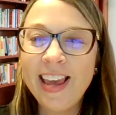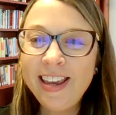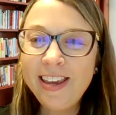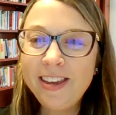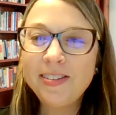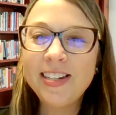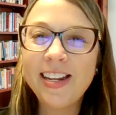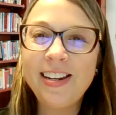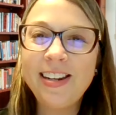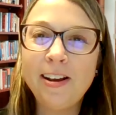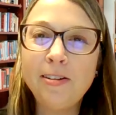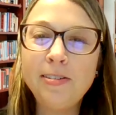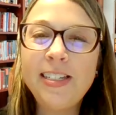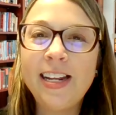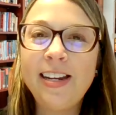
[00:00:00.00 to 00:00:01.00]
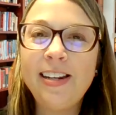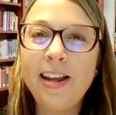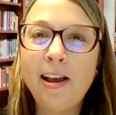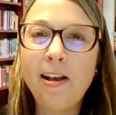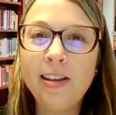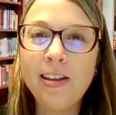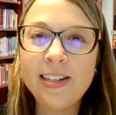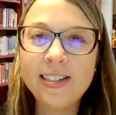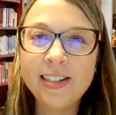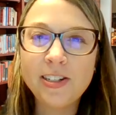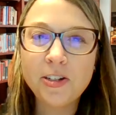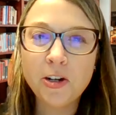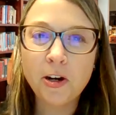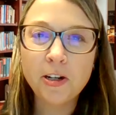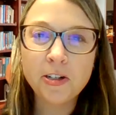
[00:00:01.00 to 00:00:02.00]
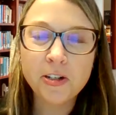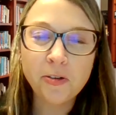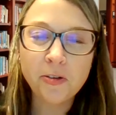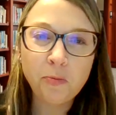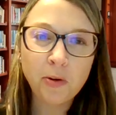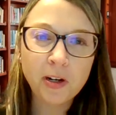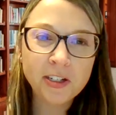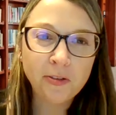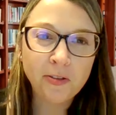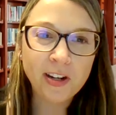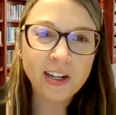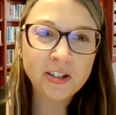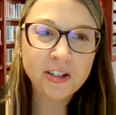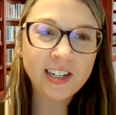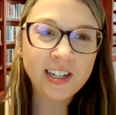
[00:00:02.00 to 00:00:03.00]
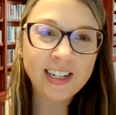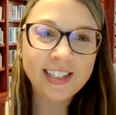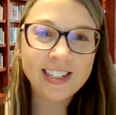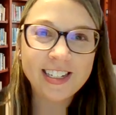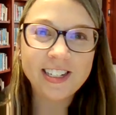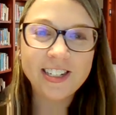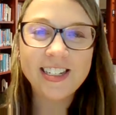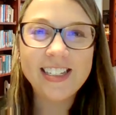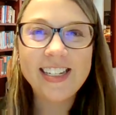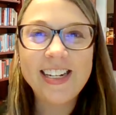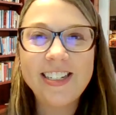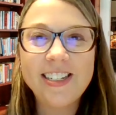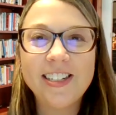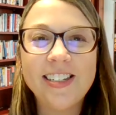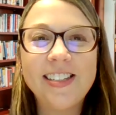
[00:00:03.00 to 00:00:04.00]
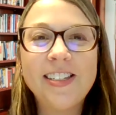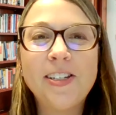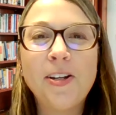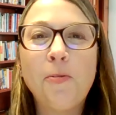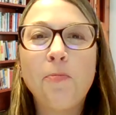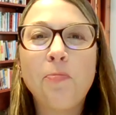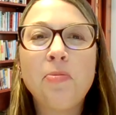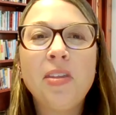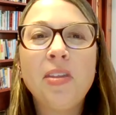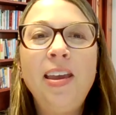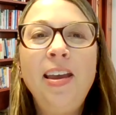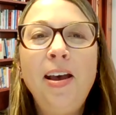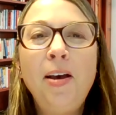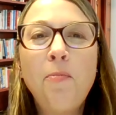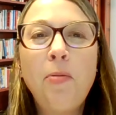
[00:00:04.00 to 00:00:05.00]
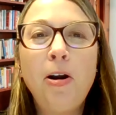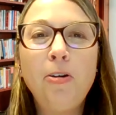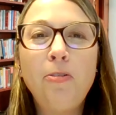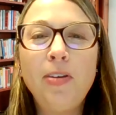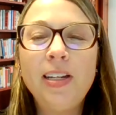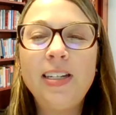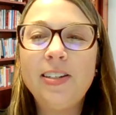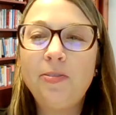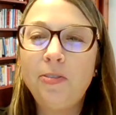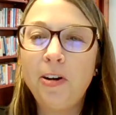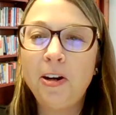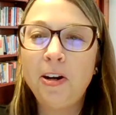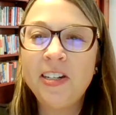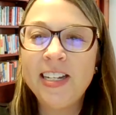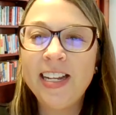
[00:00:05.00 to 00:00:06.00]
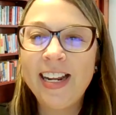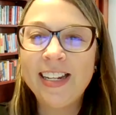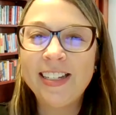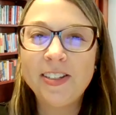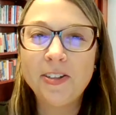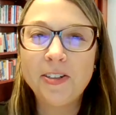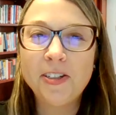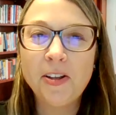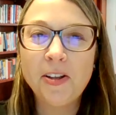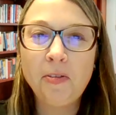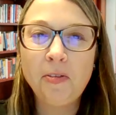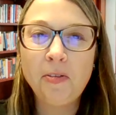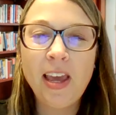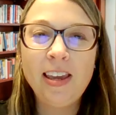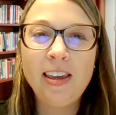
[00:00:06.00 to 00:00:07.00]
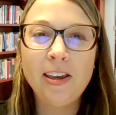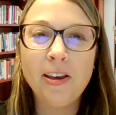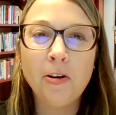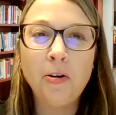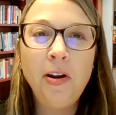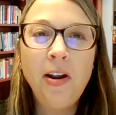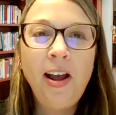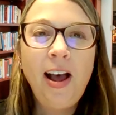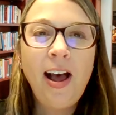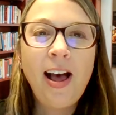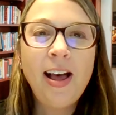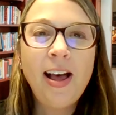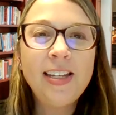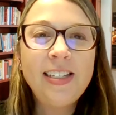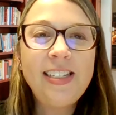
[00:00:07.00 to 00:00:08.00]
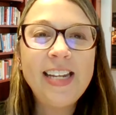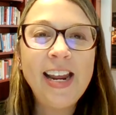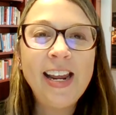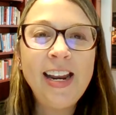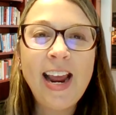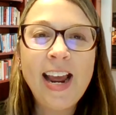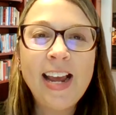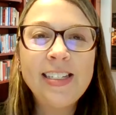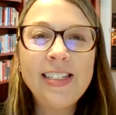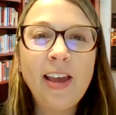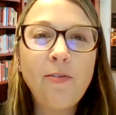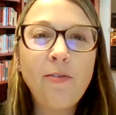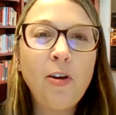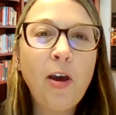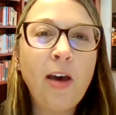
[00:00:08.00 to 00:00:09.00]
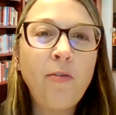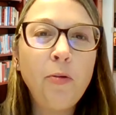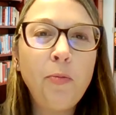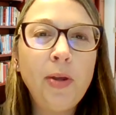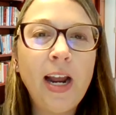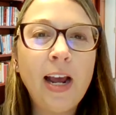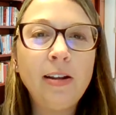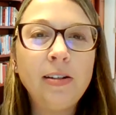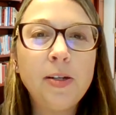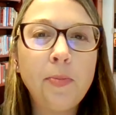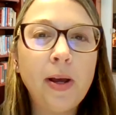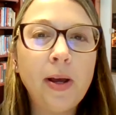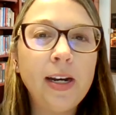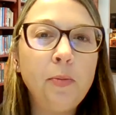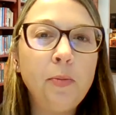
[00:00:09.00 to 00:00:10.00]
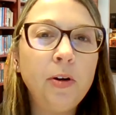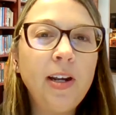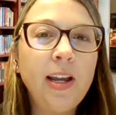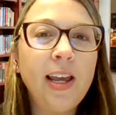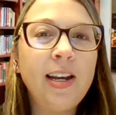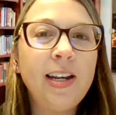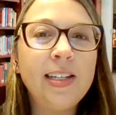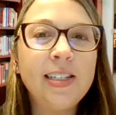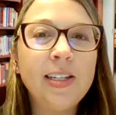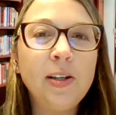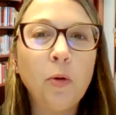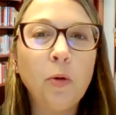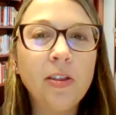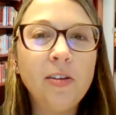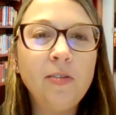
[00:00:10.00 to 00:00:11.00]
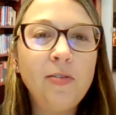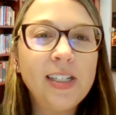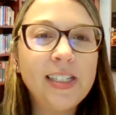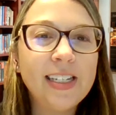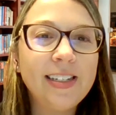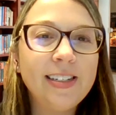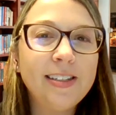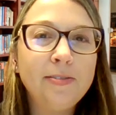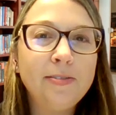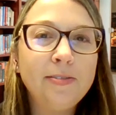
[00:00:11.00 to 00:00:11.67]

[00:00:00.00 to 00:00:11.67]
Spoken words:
Thank you, Danielle. Danielle is in charge of preservation and digitization, so perfect for her to answer. So thank you. Dan asked, have you ever been out to Bonnybrook, and is it worth a visit?